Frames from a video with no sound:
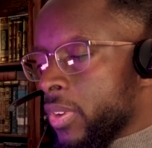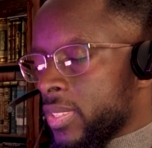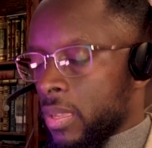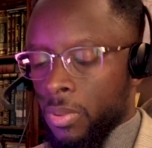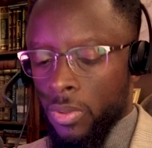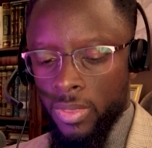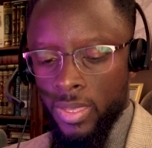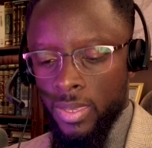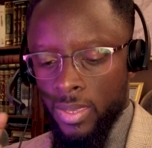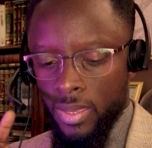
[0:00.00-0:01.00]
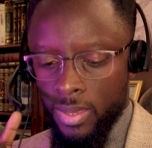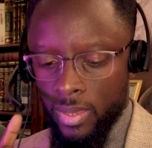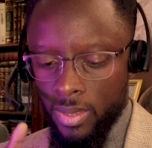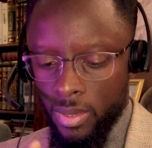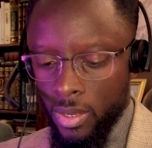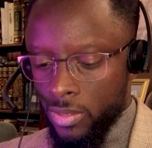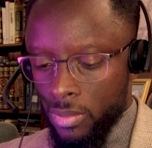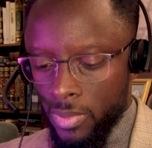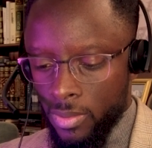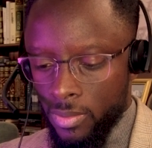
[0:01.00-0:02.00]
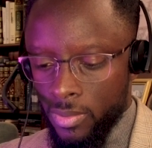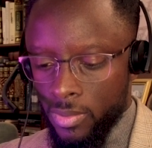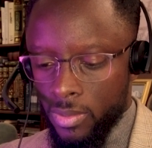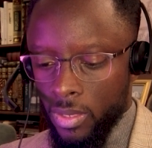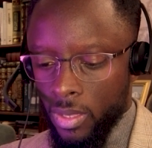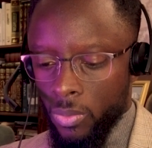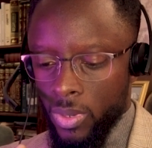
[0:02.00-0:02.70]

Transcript: for example, the Ottomans,